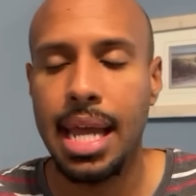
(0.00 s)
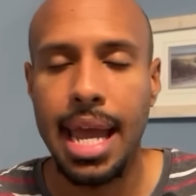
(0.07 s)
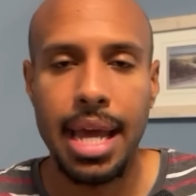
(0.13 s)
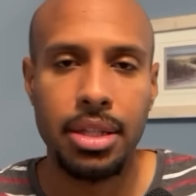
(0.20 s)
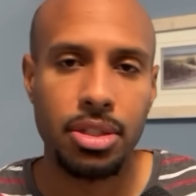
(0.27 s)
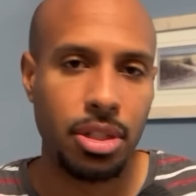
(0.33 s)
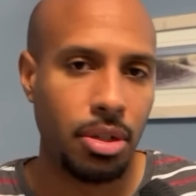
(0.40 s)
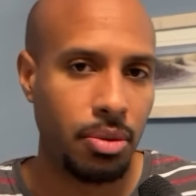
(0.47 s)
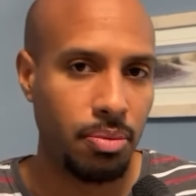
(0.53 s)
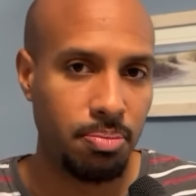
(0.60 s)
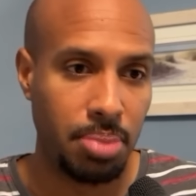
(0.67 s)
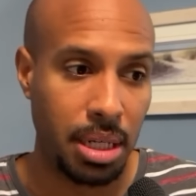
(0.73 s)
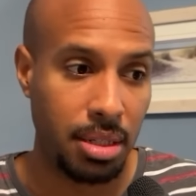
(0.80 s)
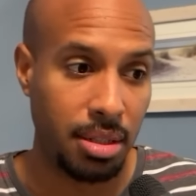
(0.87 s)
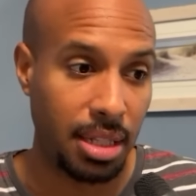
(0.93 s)
And so,
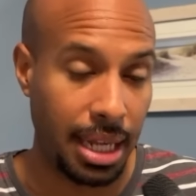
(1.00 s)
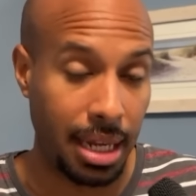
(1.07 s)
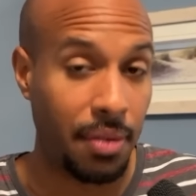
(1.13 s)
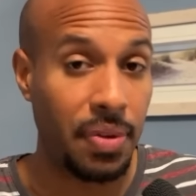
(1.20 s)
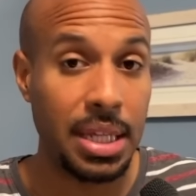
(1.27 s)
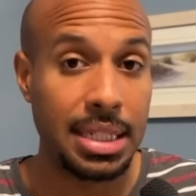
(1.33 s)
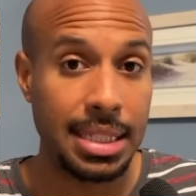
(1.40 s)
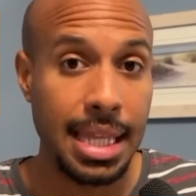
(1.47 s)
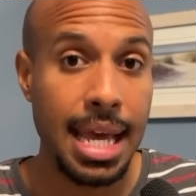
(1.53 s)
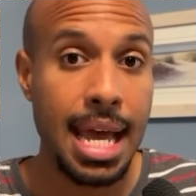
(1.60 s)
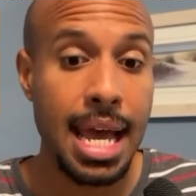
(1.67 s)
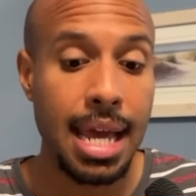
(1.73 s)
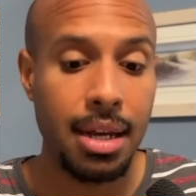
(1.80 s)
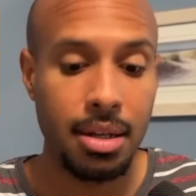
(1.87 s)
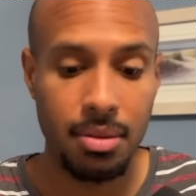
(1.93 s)
but like, if he's
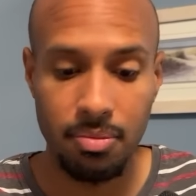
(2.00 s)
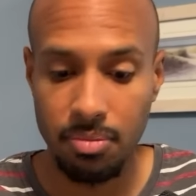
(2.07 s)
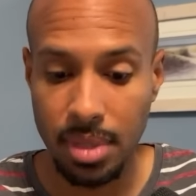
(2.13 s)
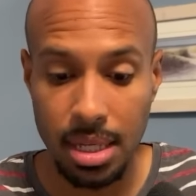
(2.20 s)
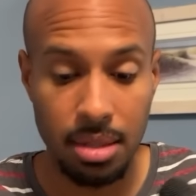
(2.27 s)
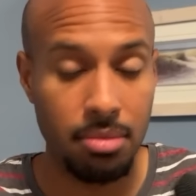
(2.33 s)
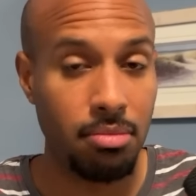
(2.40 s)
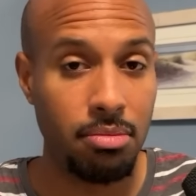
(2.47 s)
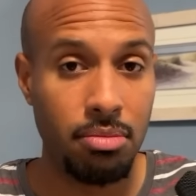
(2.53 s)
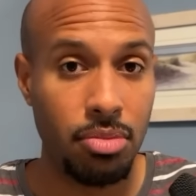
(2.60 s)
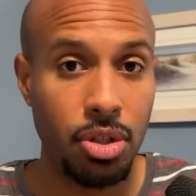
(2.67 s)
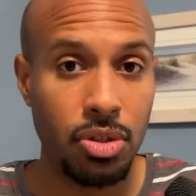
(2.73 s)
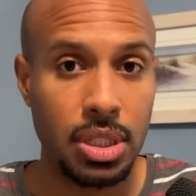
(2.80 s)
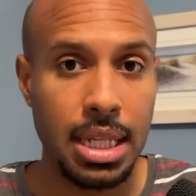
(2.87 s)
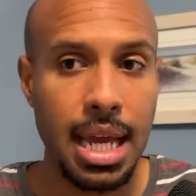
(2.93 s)
that, then
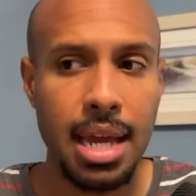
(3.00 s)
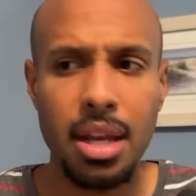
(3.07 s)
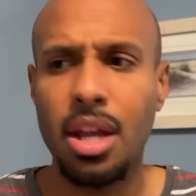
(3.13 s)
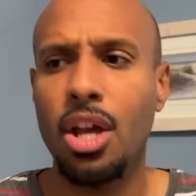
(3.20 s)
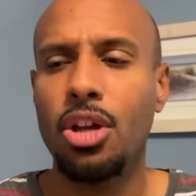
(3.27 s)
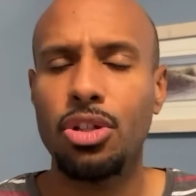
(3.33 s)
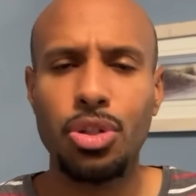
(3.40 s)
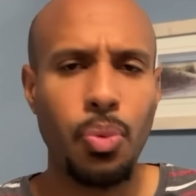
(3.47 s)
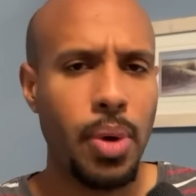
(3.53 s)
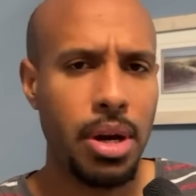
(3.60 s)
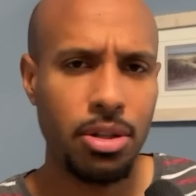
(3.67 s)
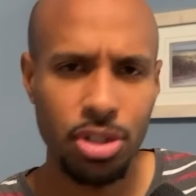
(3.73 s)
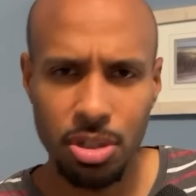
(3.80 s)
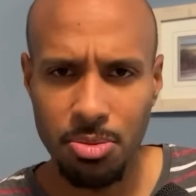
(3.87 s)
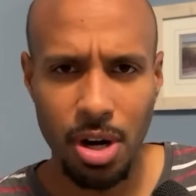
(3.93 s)
you're set. So where
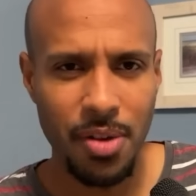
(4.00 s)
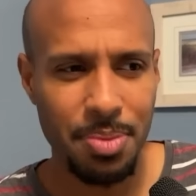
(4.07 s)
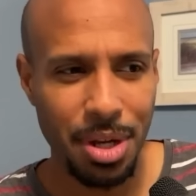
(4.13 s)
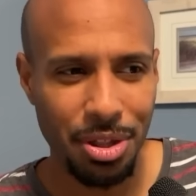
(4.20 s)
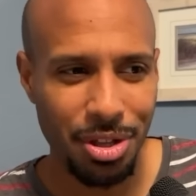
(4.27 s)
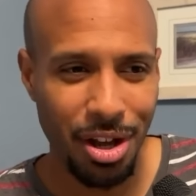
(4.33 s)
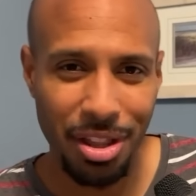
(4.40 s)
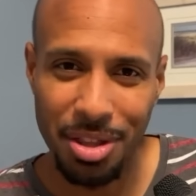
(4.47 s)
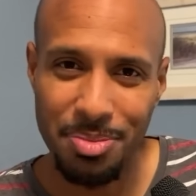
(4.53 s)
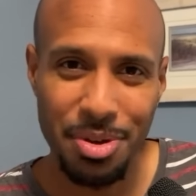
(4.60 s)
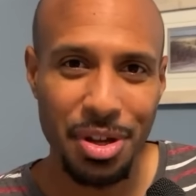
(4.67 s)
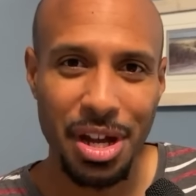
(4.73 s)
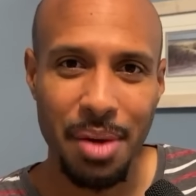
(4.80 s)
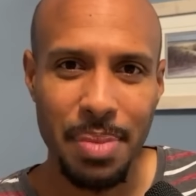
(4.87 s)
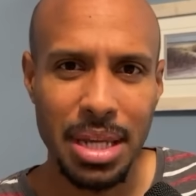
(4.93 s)
does Shamar Bartholomew
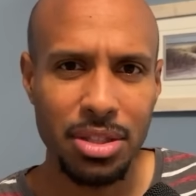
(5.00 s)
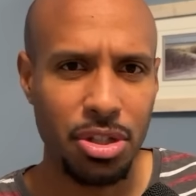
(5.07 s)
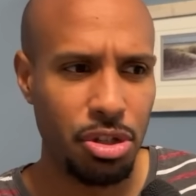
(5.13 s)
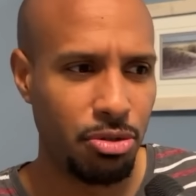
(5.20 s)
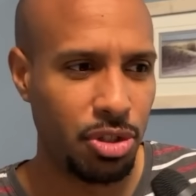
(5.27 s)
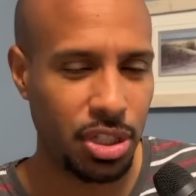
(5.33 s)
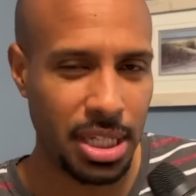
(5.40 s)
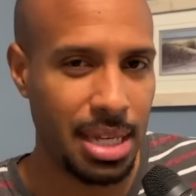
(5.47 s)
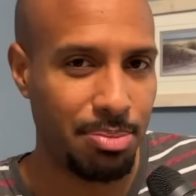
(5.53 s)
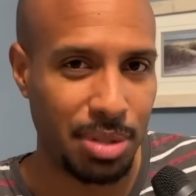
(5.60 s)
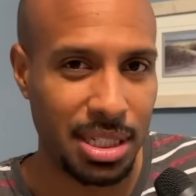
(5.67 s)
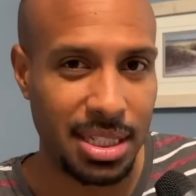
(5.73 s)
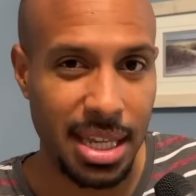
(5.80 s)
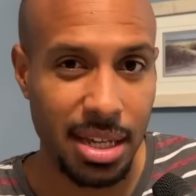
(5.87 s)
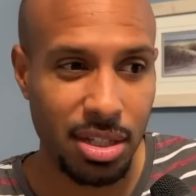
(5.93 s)
come in? Do you just keep
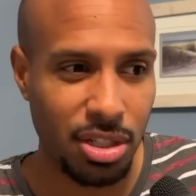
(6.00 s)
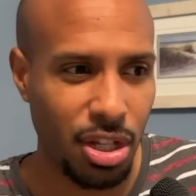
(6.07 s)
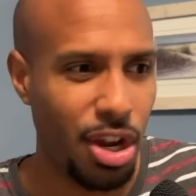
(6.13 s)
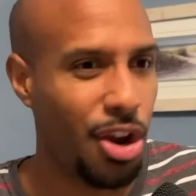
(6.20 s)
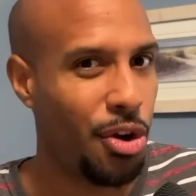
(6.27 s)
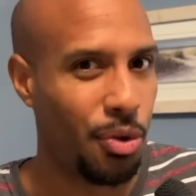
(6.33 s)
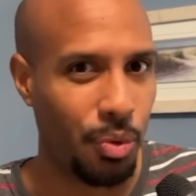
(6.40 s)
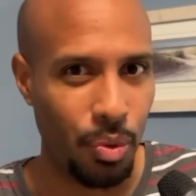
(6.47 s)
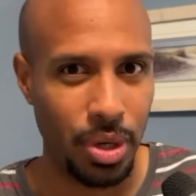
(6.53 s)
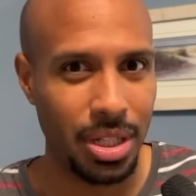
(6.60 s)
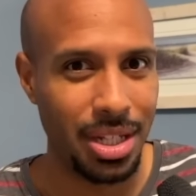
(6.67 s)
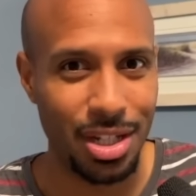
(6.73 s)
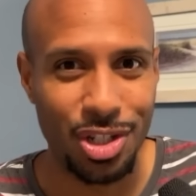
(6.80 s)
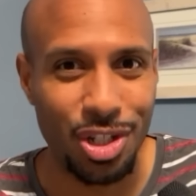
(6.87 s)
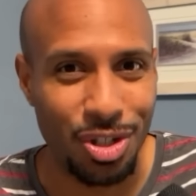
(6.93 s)
six
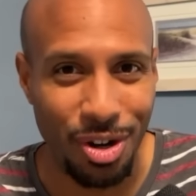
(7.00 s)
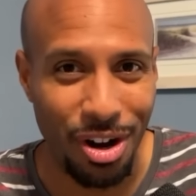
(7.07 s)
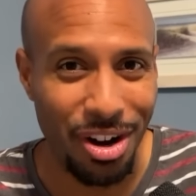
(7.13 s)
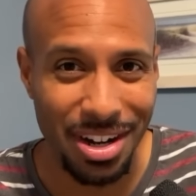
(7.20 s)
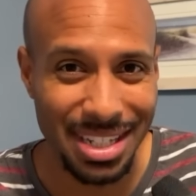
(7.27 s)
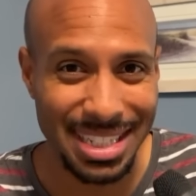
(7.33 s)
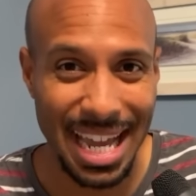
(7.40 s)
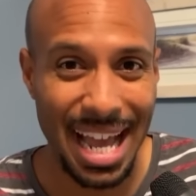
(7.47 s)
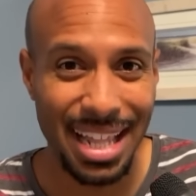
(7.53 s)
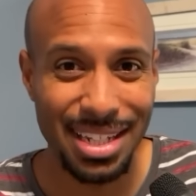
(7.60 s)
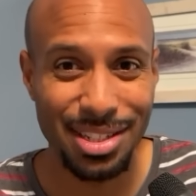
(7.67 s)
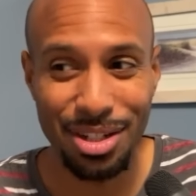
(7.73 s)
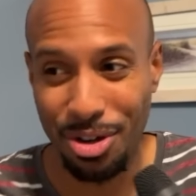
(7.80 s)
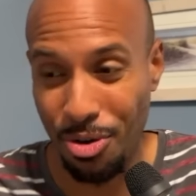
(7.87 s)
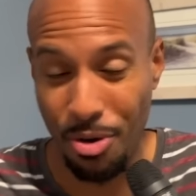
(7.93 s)
really strong,
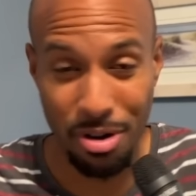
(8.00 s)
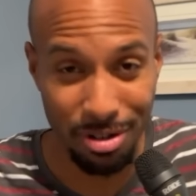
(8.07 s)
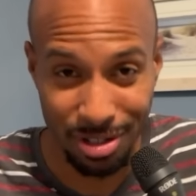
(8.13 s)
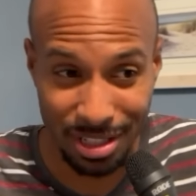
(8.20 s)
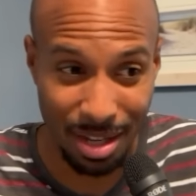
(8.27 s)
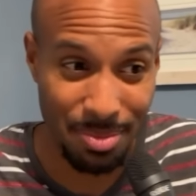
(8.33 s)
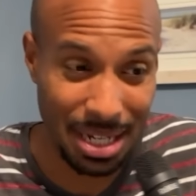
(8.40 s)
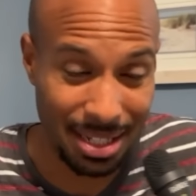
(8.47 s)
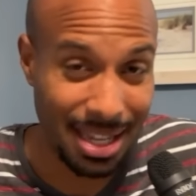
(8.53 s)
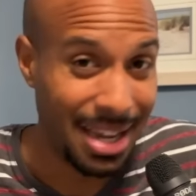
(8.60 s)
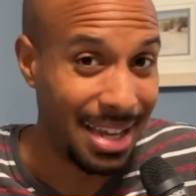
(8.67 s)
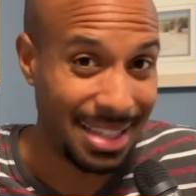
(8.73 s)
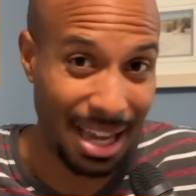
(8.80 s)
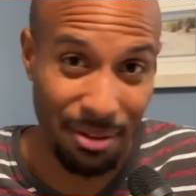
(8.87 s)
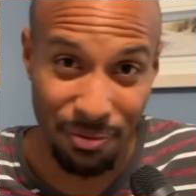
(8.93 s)
talented corners? I mean,
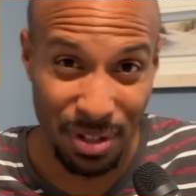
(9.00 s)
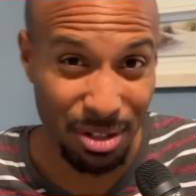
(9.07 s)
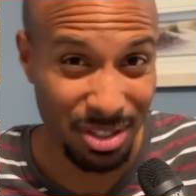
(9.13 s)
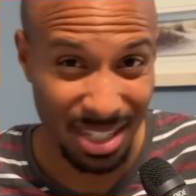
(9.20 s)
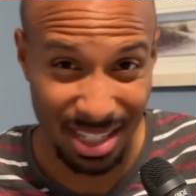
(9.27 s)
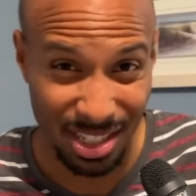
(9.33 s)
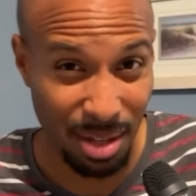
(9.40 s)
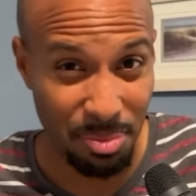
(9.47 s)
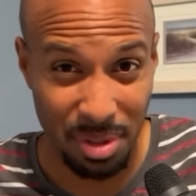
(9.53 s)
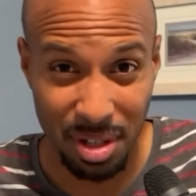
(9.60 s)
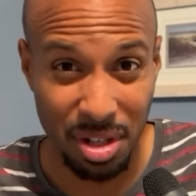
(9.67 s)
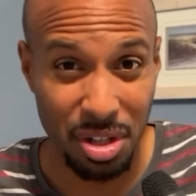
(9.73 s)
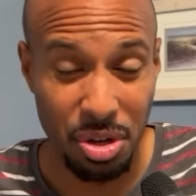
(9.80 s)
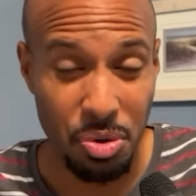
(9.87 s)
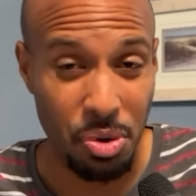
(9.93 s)
that feels like something
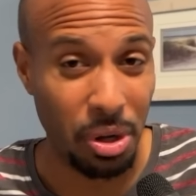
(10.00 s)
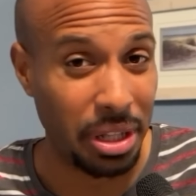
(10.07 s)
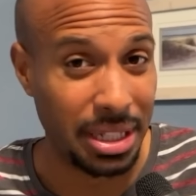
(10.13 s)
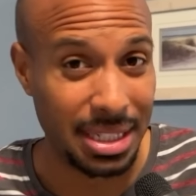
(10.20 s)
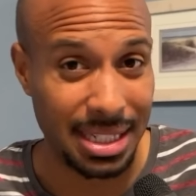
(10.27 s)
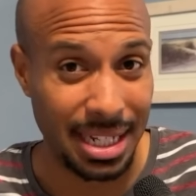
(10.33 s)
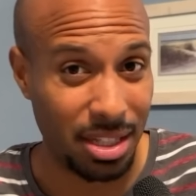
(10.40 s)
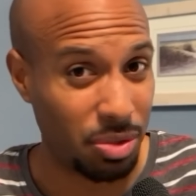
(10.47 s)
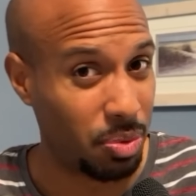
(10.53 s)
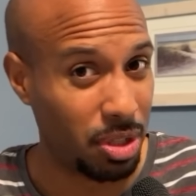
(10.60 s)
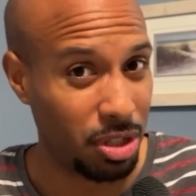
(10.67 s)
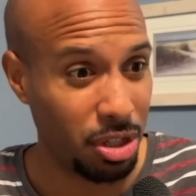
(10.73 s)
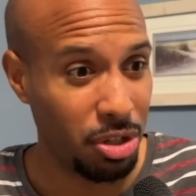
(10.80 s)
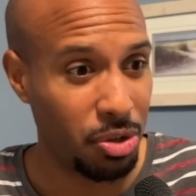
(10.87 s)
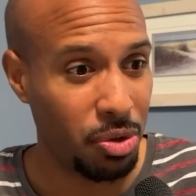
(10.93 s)
a New Orleans Saints
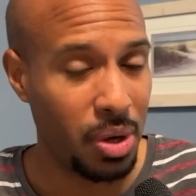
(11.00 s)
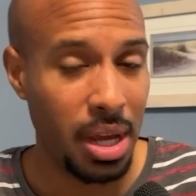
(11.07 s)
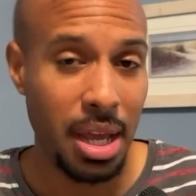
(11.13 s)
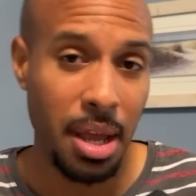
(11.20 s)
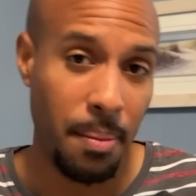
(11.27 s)
would do.